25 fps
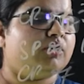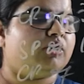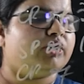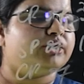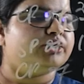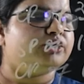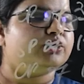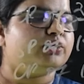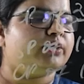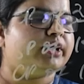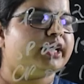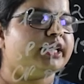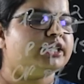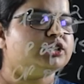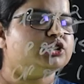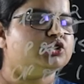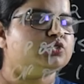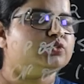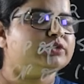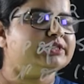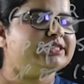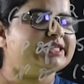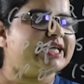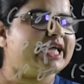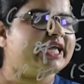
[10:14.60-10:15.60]
or you can
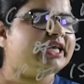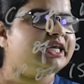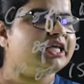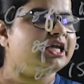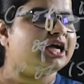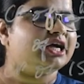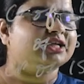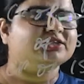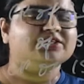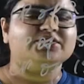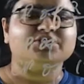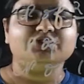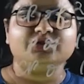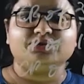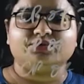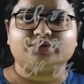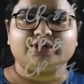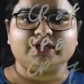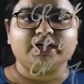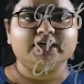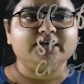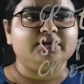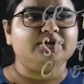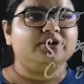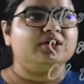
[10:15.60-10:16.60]
choose any other
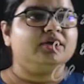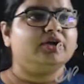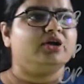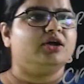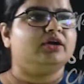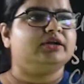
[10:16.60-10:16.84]
unit.